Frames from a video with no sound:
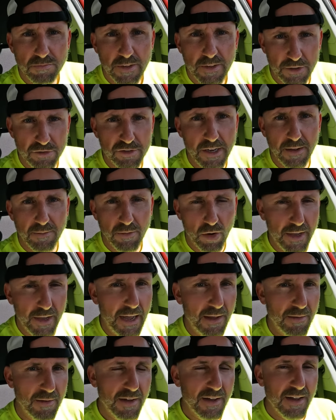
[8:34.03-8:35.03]
That's right.
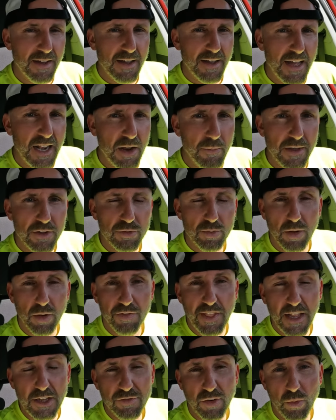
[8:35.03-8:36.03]
Okay. Anyways,
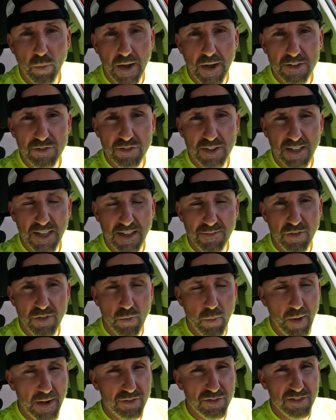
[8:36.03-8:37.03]
well, thanks for watching. If
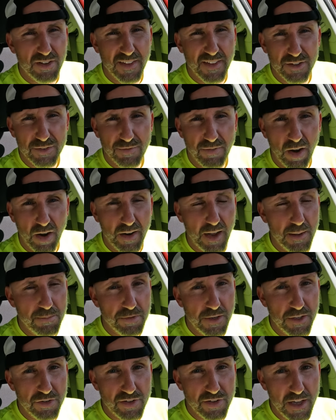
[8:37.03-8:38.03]
you watched to this far, I
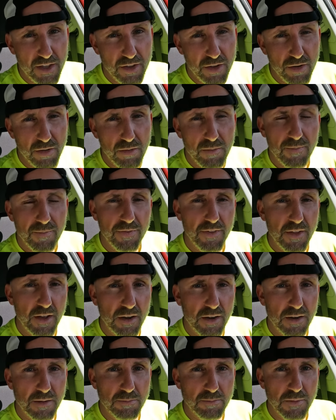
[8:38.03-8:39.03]
appreciate you.
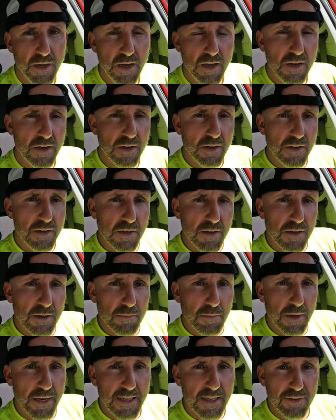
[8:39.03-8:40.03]

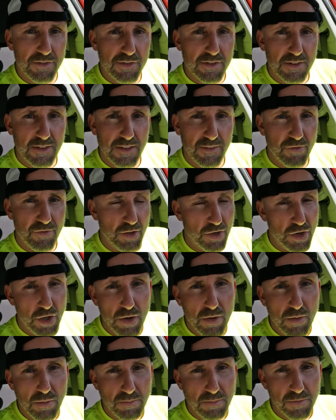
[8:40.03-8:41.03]
Please, if you're
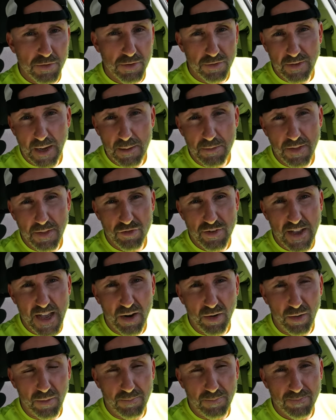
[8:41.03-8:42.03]
new, subscribe to the
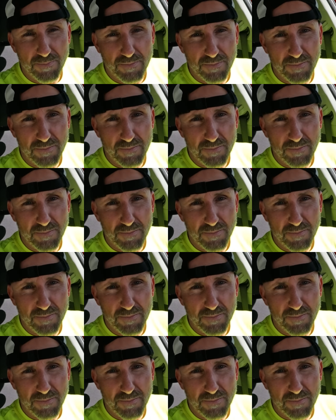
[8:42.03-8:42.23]
channel.